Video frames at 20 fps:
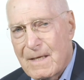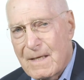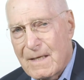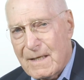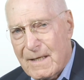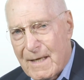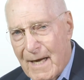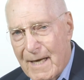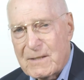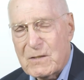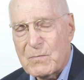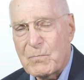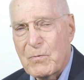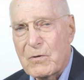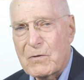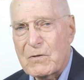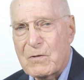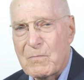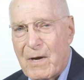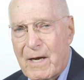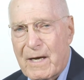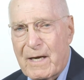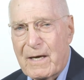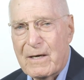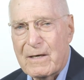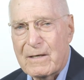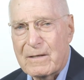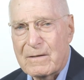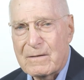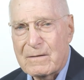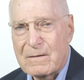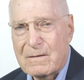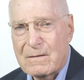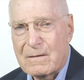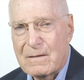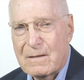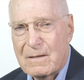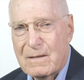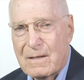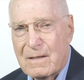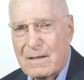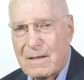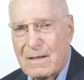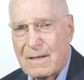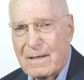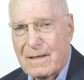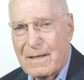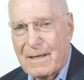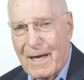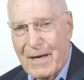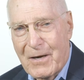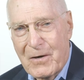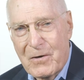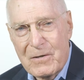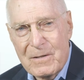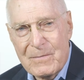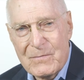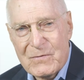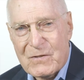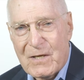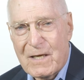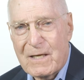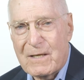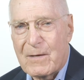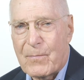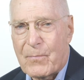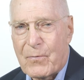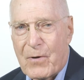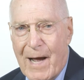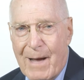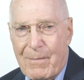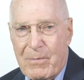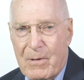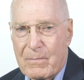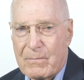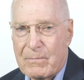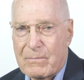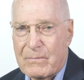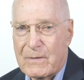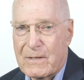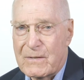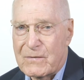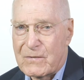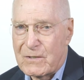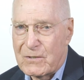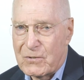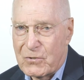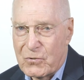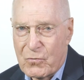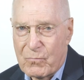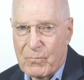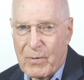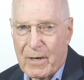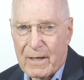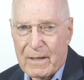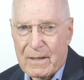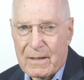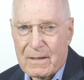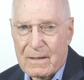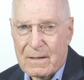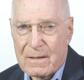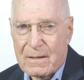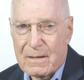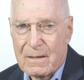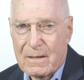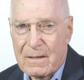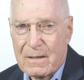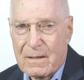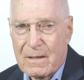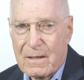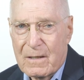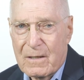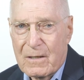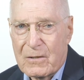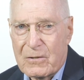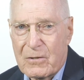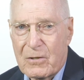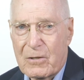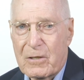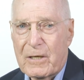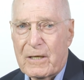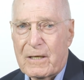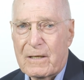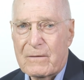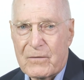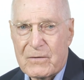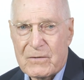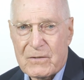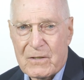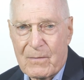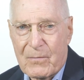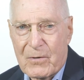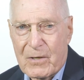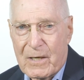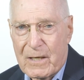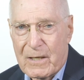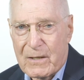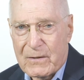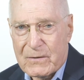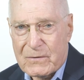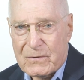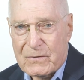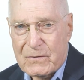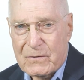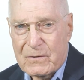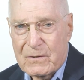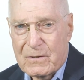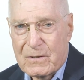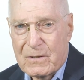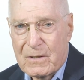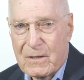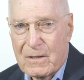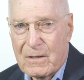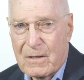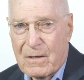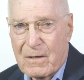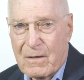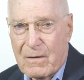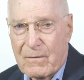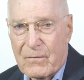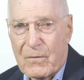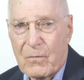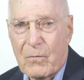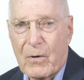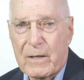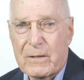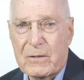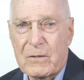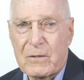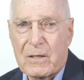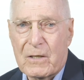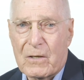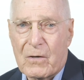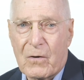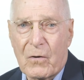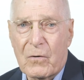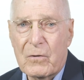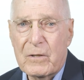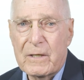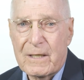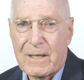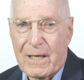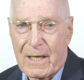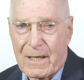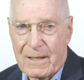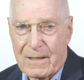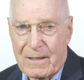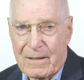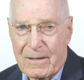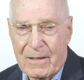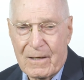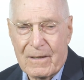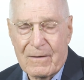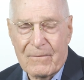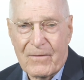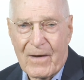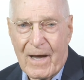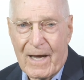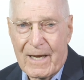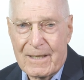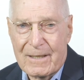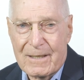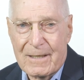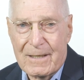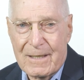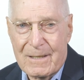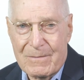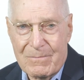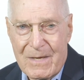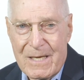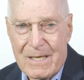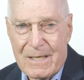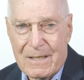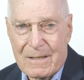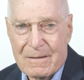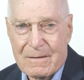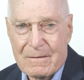God spoke to my heart. And I heard him say, "The problem is in you, Buck. You're looking for someone else for what you can only get and find in me."